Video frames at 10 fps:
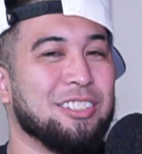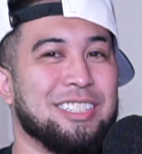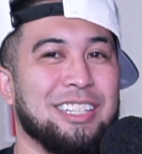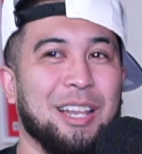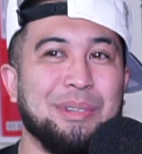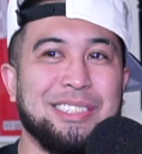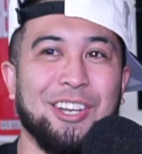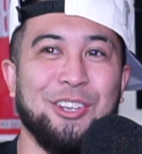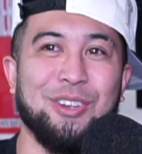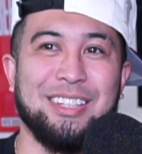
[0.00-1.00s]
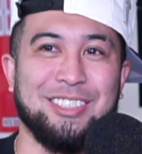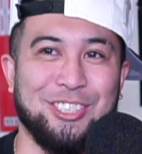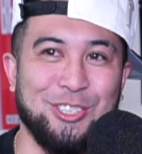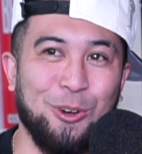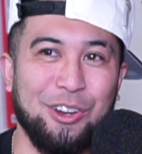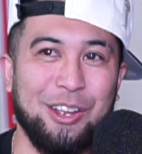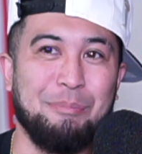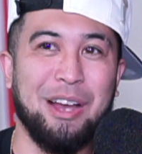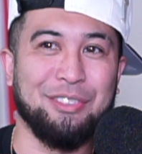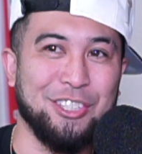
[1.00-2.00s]
Honestly, let me tell you guys a
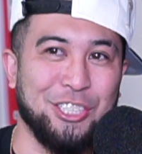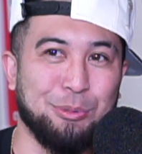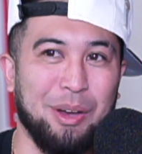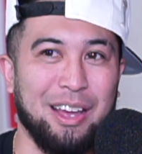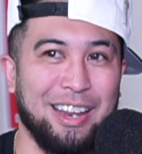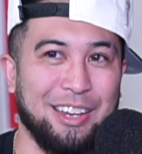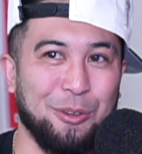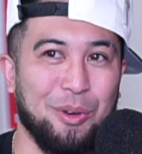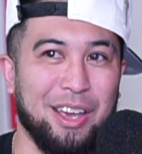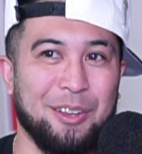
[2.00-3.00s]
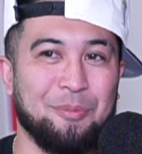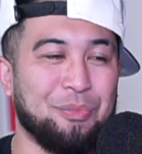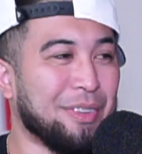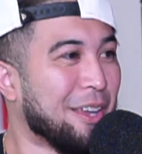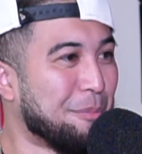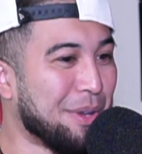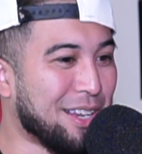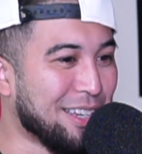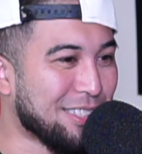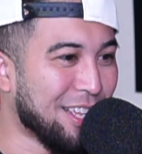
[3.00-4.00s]
story about this spot anyway.
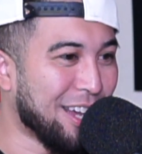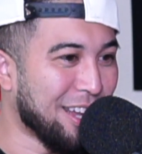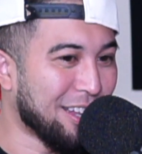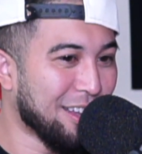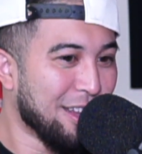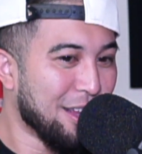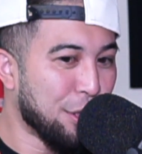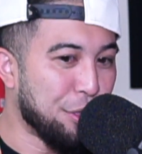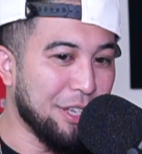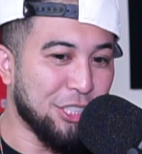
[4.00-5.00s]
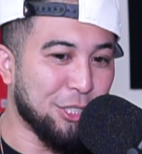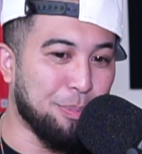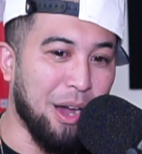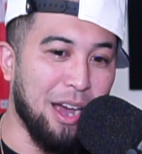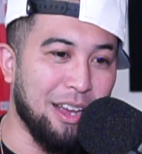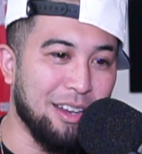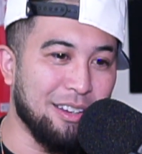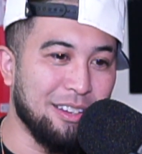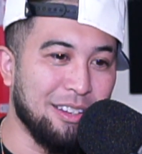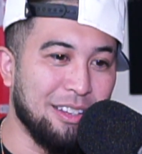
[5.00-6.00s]
Because, like, this
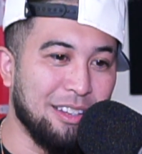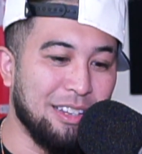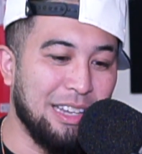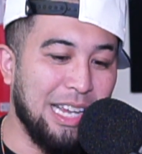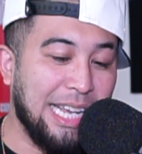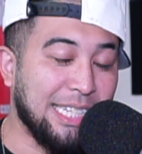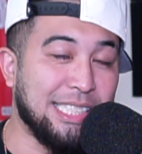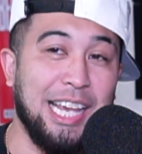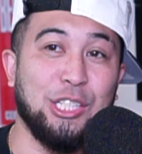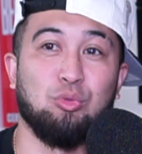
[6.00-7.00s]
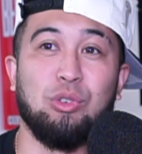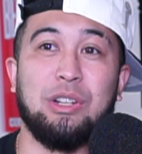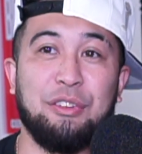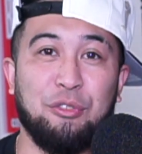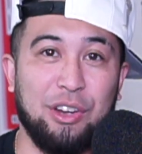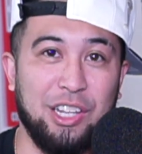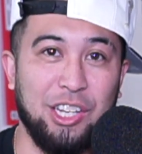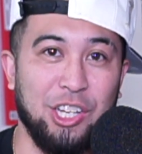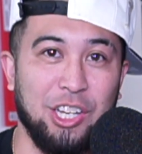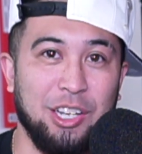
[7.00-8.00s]
spot, it tastes really
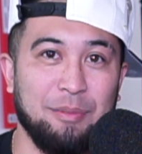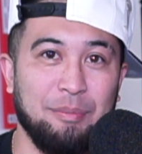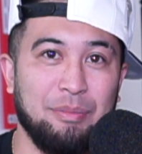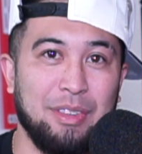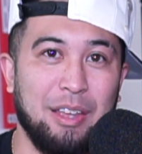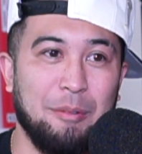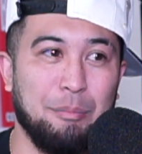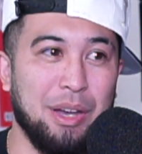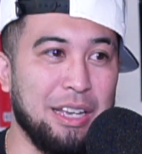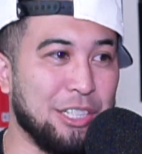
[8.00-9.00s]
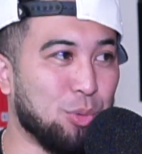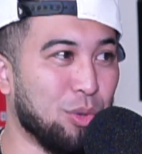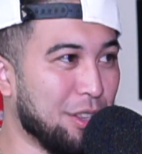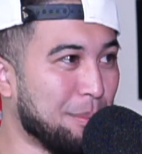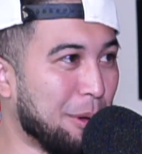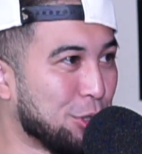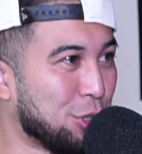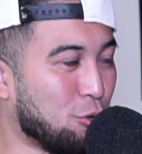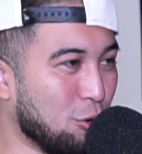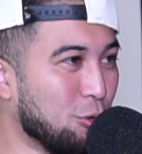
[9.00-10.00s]
freaking good, but it's one of the
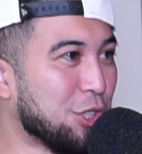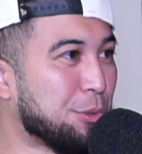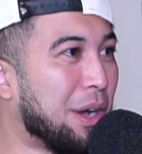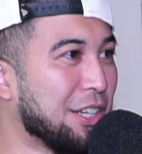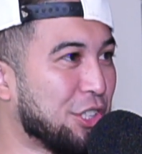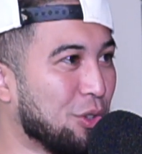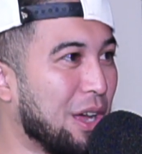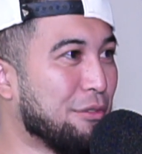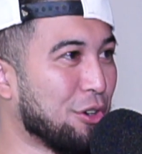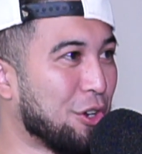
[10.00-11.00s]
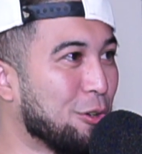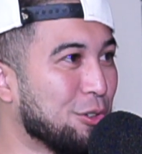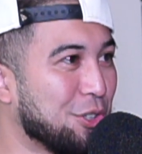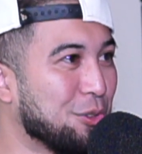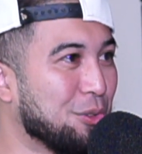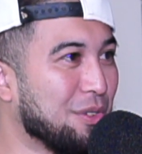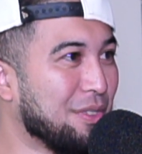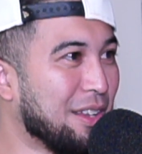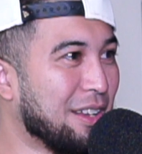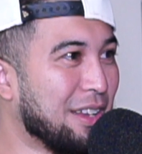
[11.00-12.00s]
most cruel spots you'll ever go to.